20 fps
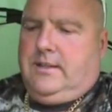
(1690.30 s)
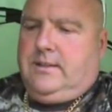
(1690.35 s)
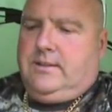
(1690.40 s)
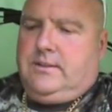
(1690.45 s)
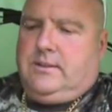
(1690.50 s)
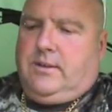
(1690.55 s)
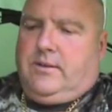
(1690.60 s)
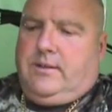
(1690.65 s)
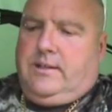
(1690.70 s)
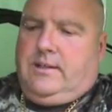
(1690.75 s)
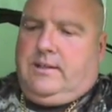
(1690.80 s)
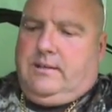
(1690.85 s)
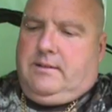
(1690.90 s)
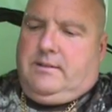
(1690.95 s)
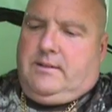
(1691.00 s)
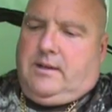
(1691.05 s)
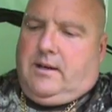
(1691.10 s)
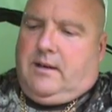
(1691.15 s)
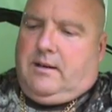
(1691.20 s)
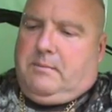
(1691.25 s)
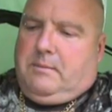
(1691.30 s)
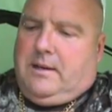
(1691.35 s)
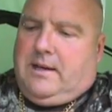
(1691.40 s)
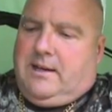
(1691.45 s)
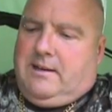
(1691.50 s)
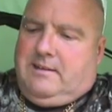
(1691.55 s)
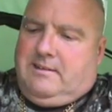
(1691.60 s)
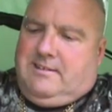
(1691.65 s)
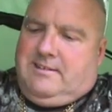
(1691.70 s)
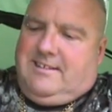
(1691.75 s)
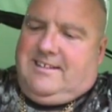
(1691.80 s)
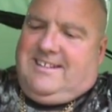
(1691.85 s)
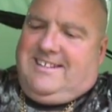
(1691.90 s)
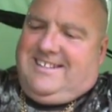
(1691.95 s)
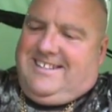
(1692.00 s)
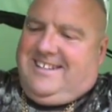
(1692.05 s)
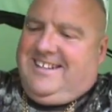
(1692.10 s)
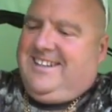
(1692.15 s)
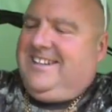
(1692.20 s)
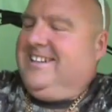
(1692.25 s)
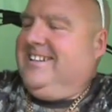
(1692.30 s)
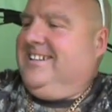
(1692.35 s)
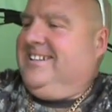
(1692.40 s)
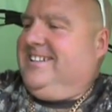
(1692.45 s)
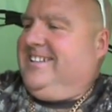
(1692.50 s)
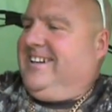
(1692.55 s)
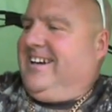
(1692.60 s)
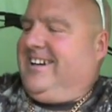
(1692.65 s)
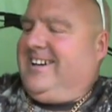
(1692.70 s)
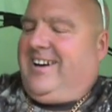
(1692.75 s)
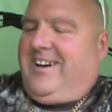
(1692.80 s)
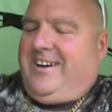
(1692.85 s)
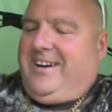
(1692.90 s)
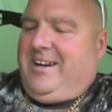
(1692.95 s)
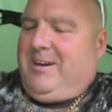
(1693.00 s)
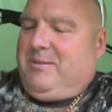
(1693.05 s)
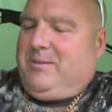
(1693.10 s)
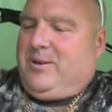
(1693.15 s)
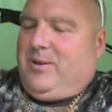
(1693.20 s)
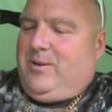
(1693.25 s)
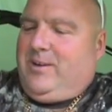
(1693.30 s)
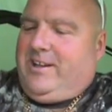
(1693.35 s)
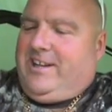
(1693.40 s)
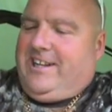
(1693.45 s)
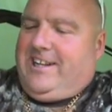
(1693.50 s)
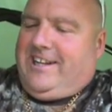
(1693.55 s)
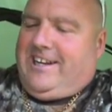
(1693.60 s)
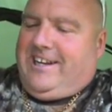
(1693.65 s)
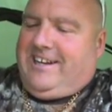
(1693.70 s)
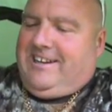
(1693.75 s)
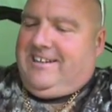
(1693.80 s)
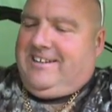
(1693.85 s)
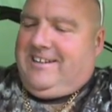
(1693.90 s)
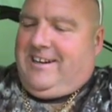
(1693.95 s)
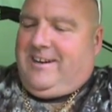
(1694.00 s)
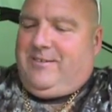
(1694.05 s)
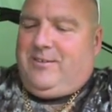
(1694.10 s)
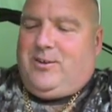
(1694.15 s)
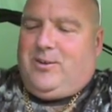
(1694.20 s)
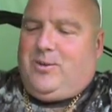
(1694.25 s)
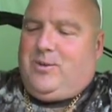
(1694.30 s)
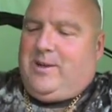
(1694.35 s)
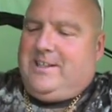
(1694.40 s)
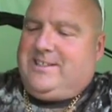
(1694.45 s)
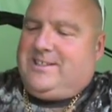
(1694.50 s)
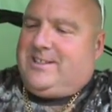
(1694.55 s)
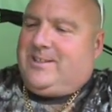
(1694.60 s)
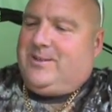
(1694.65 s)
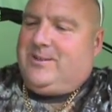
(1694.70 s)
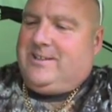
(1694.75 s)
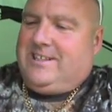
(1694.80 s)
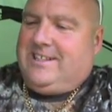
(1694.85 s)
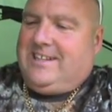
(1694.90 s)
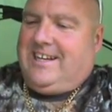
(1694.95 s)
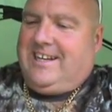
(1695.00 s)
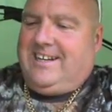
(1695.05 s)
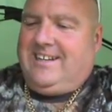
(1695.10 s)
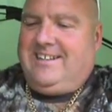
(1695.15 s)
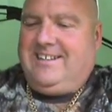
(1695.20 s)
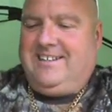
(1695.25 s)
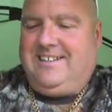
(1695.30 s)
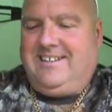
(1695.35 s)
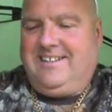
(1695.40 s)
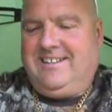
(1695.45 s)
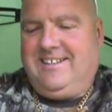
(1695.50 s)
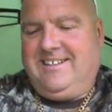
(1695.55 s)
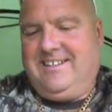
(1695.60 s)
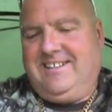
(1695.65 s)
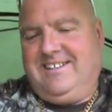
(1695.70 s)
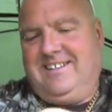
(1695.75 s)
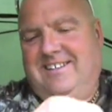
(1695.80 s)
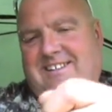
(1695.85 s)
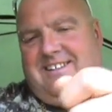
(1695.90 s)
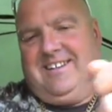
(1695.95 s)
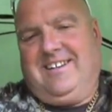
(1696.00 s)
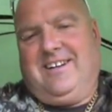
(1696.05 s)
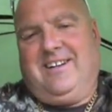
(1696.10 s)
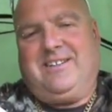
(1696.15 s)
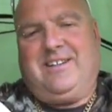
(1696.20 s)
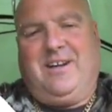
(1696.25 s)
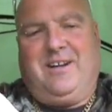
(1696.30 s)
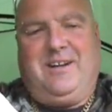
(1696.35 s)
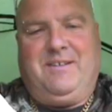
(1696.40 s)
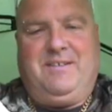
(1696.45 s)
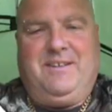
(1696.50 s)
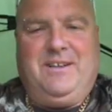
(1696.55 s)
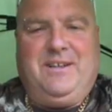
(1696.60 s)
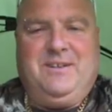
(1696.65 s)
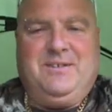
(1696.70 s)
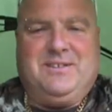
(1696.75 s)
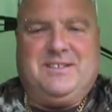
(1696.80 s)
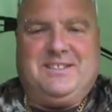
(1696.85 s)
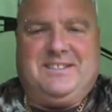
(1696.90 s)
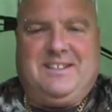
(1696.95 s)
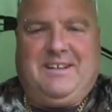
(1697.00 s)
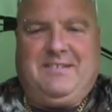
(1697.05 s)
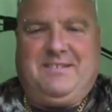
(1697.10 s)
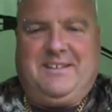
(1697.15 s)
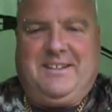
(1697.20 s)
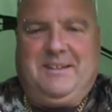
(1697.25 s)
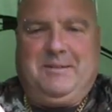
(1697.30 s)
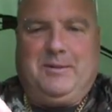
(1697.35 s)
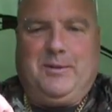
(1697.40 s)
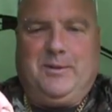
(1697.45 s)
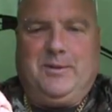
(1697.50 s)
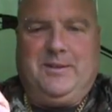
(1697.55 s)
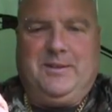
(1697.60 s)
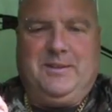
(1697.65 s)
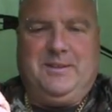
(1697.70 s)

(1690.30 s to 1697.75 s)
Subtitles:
Sorry, dark matter. I can't help calling it that. I've always called it that. I don't even use the stuff anymore.